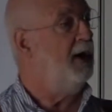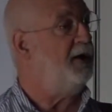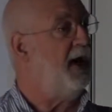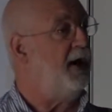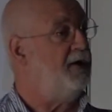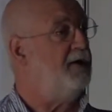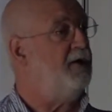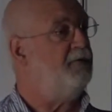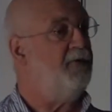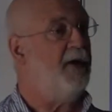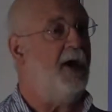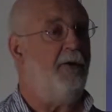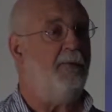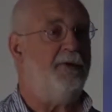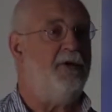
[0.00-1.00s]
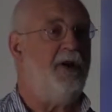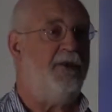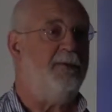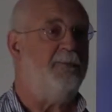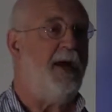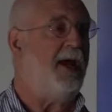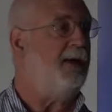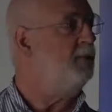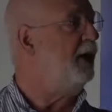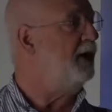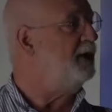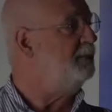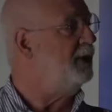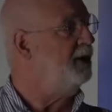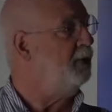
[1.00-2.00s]
had had an affair with another man while
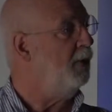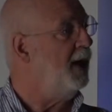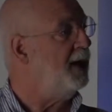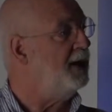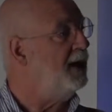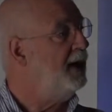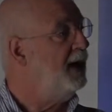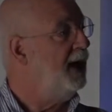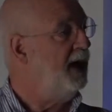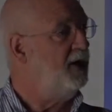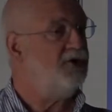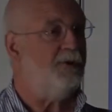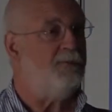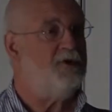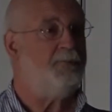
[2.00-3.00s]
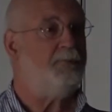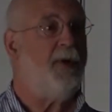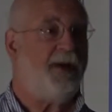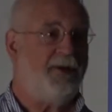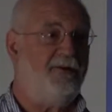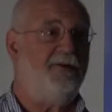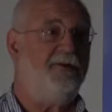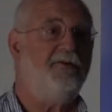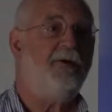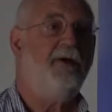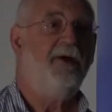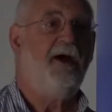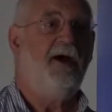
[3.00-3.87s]
he'd been away, and she was pregnant.